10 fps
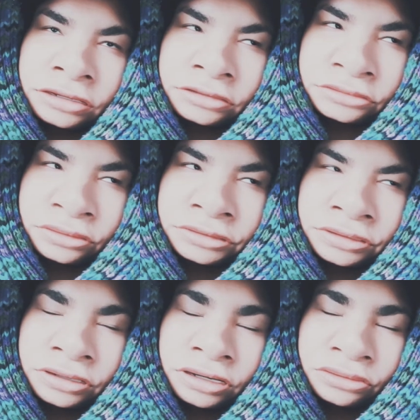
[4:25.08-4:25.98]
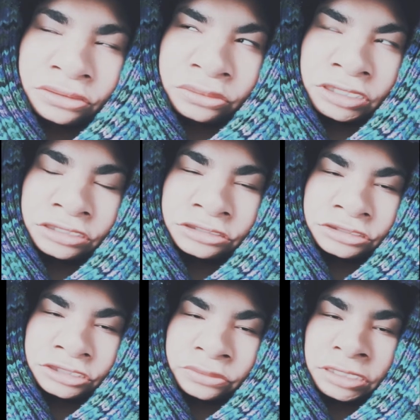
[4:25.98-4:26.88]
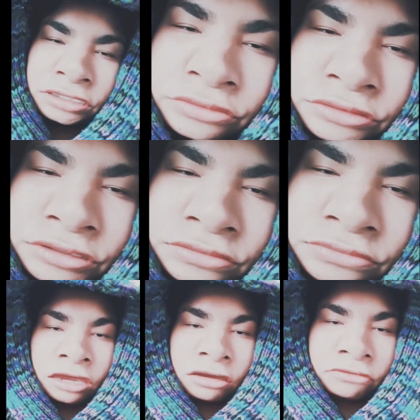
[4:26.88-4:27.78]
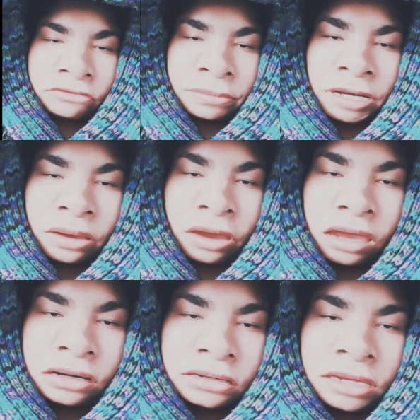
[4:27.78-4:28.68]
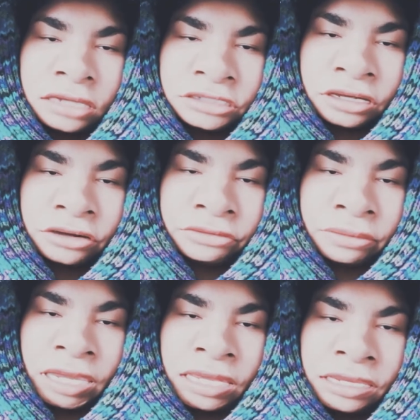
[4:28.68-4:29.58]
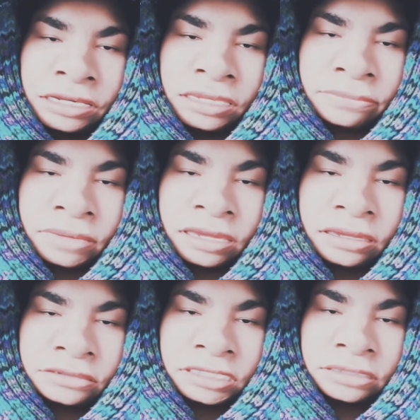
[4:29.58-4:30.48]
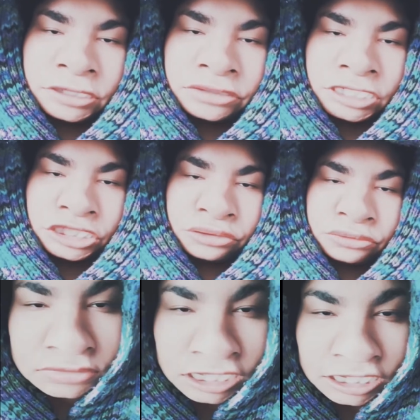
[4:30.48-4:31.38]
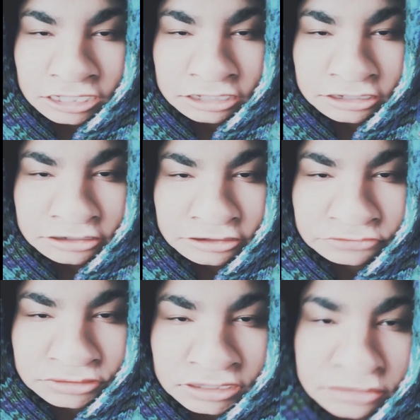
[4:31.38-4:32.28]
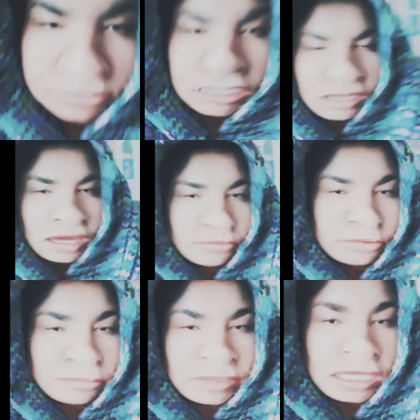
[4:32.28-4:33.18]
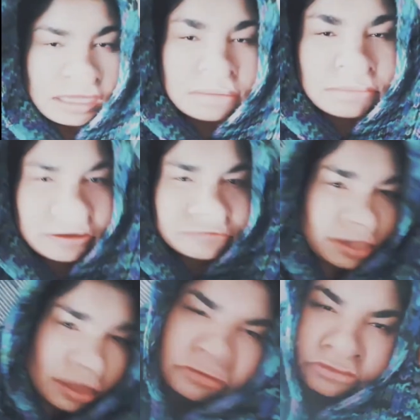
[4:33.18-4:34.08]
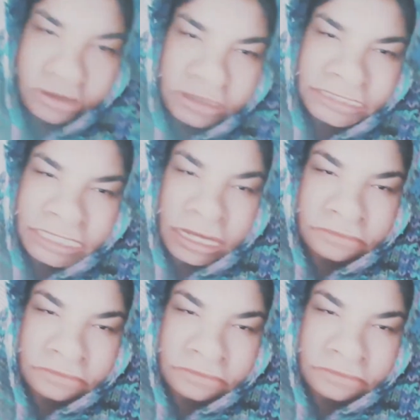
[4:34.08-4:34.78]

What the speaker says: I no longer wish to adult. From now on, I shall remain a cozy burrito. If you need me, I will be in my fluff tortilla.